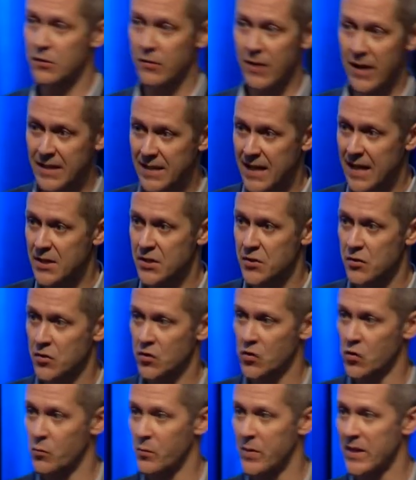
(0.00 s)

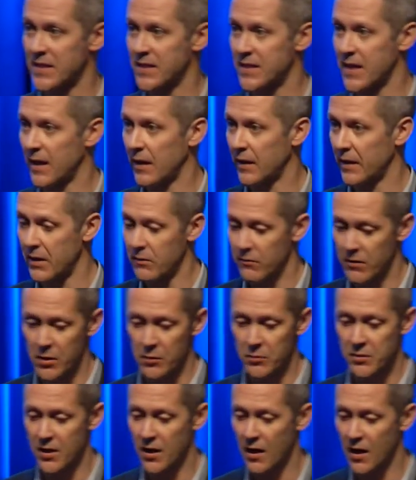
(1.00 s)
transactions will be settled in
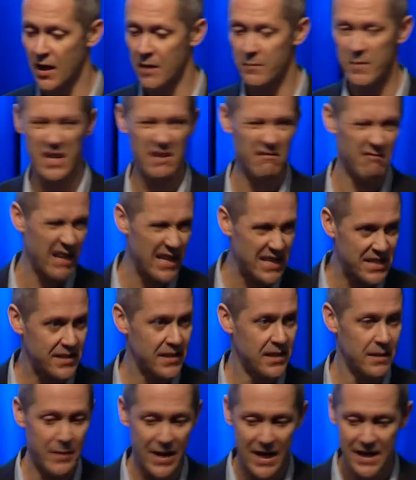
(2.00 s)
real time in less
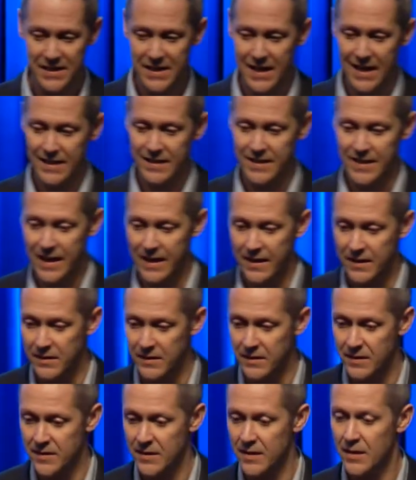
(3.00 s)
than about 10
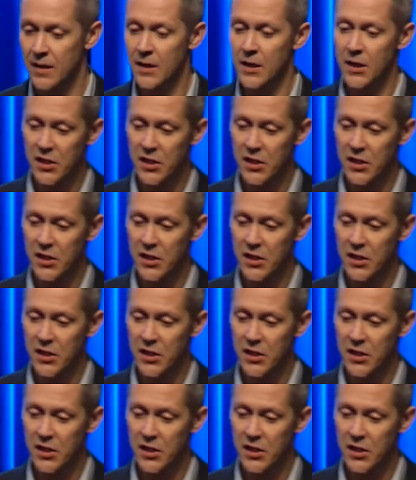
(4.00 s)
seconds,